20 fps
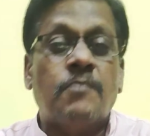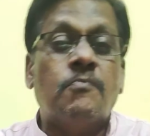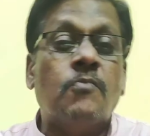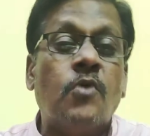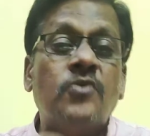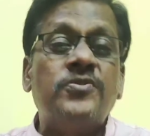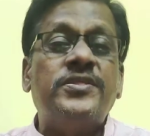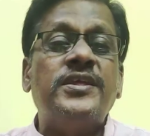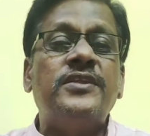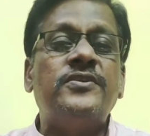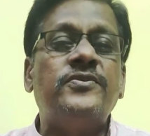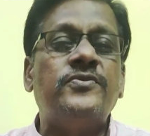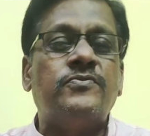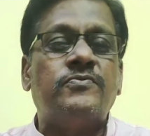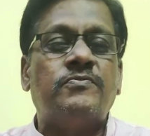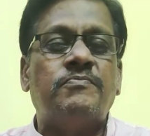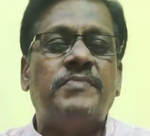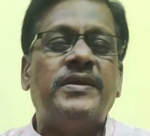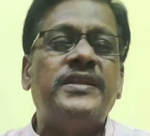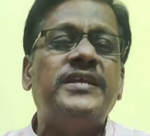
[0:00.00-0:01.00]
more than
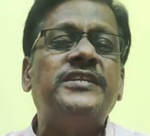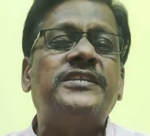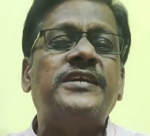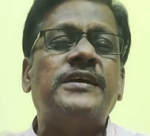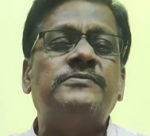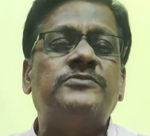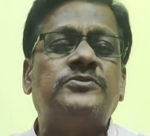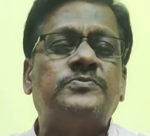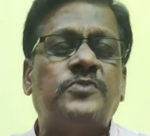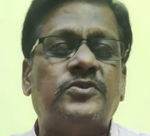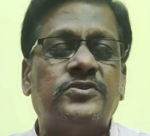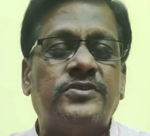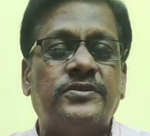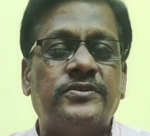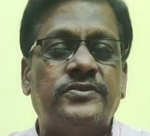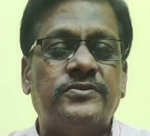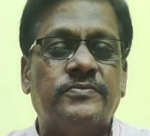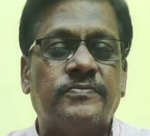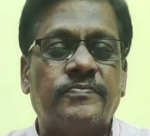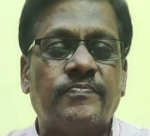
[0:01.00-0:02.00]
you, many times more
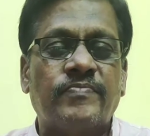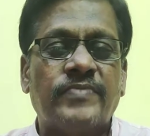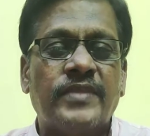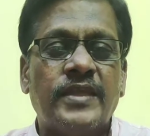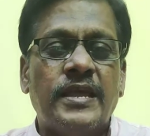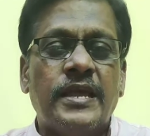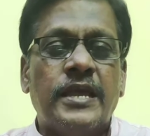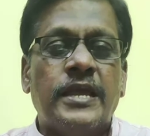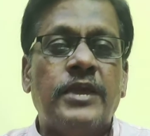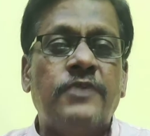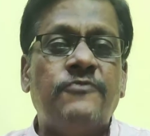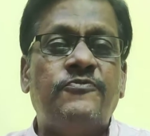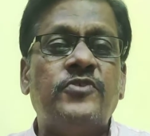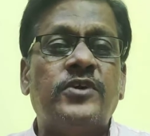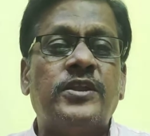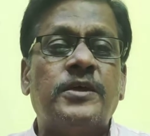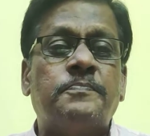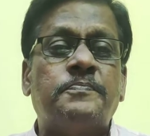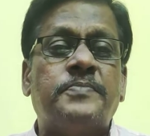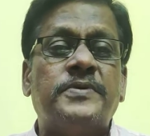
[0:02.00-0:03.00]
than you, if
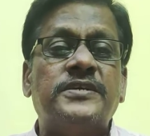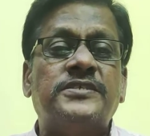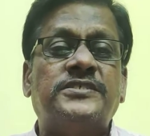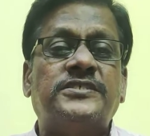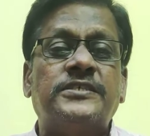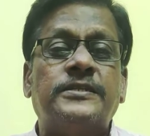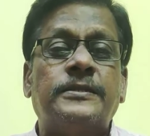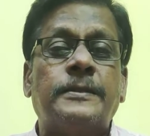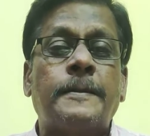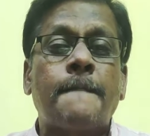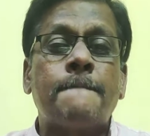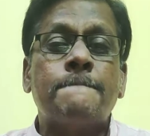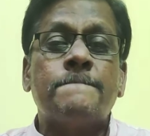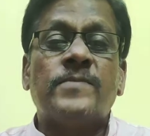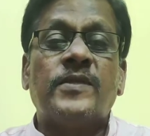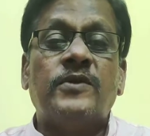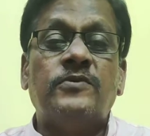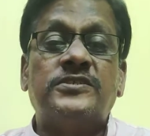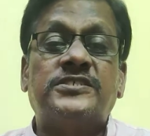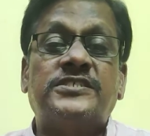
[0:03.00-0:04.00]
you're a person
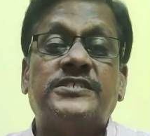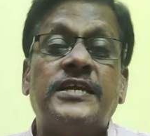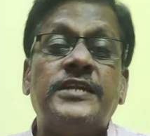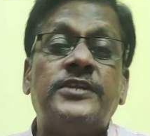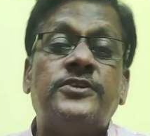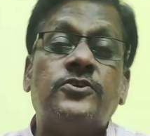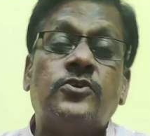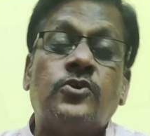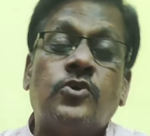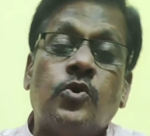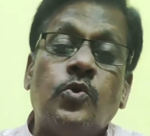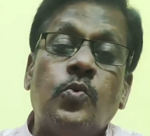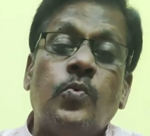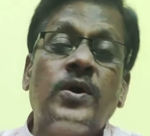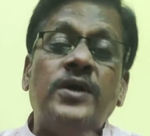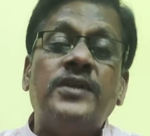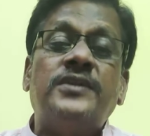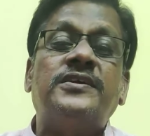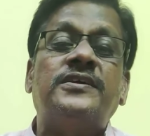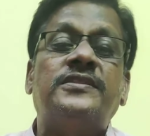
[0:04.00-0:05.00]
who's trying to
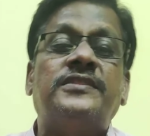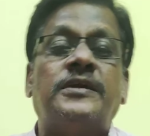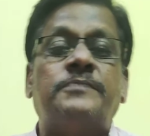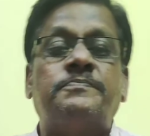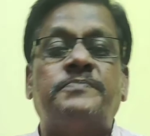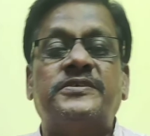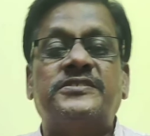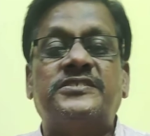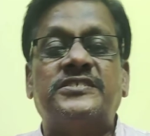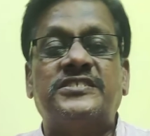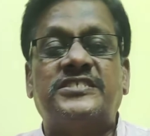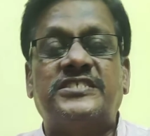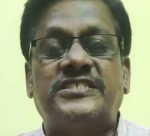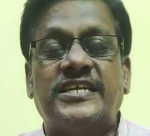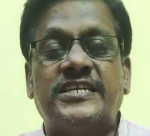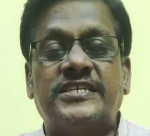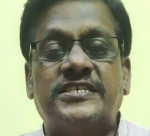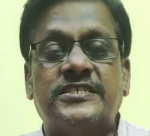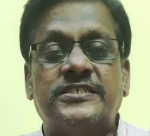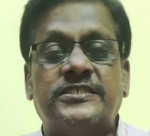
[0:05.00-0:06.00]
covet that person's
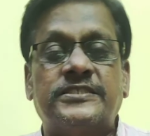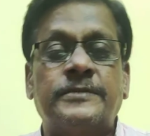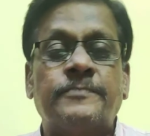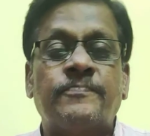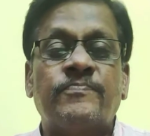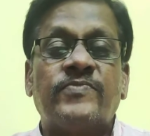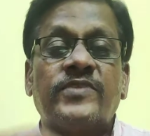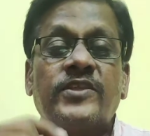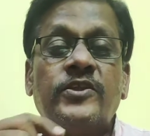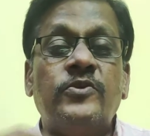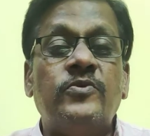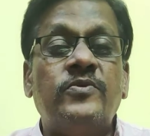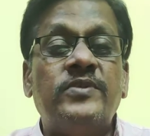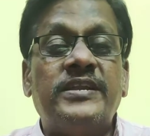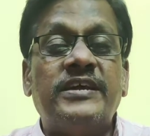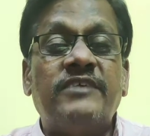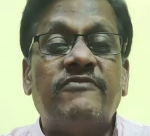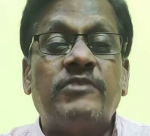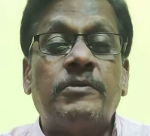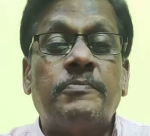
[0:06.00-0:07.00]
status, you
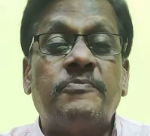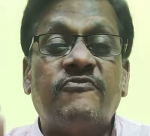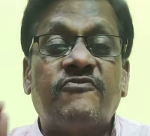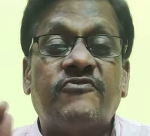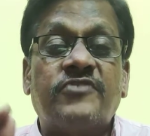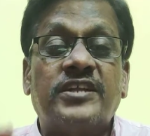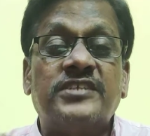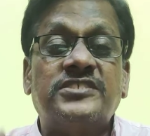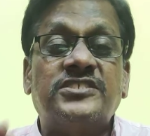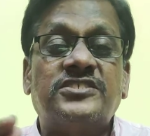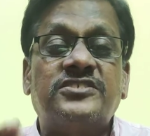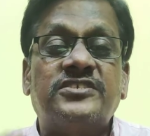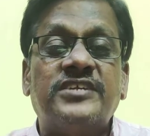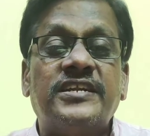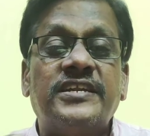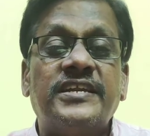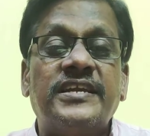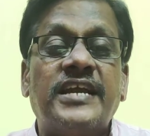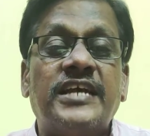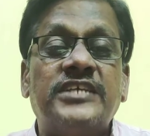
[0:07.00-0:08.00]
will develop
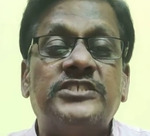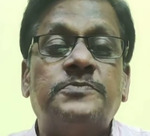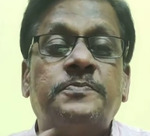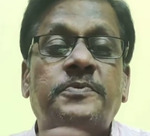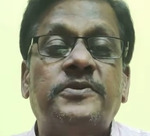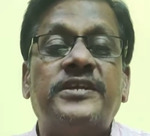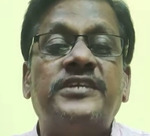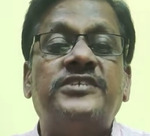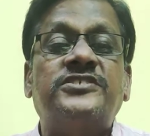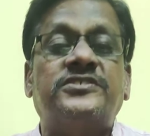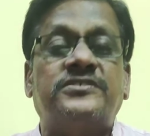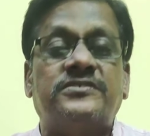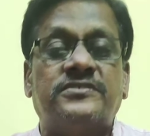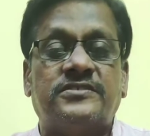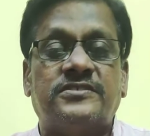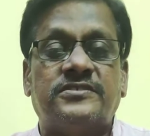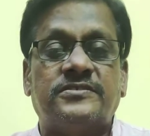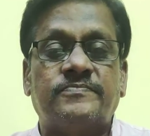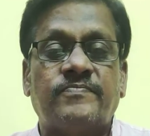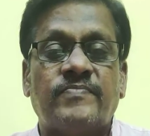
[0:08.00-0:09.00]
frustrating
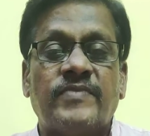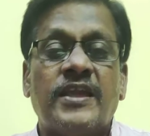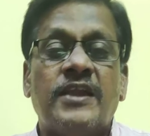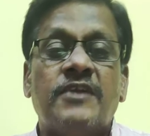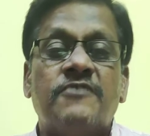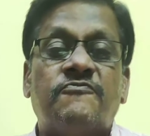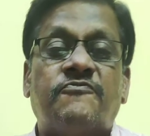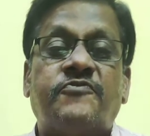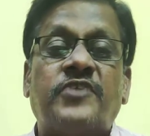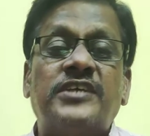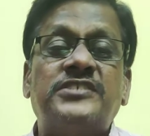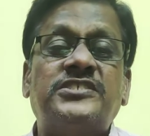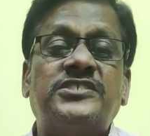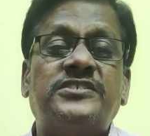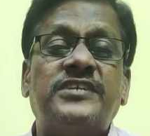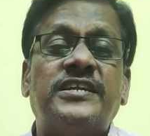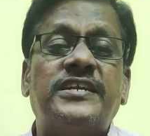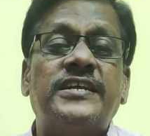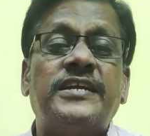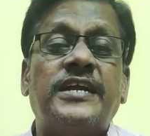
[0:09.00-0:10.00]
aspirations.
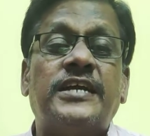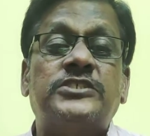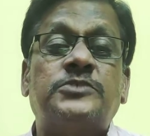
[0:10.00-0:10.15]
Frustrating